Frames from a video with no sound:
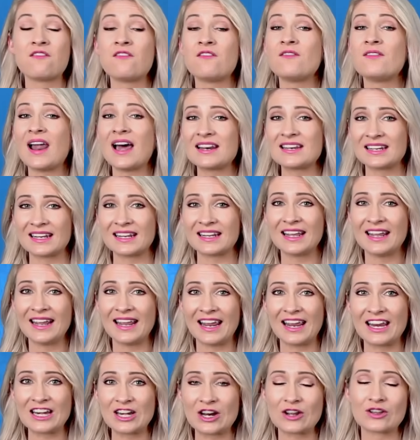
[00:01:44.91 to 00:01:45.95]
flooding
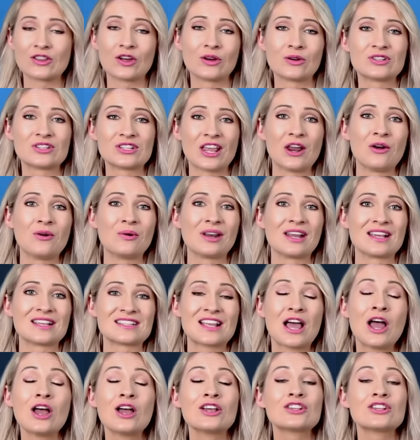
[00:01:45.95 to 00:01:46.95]
in those areas.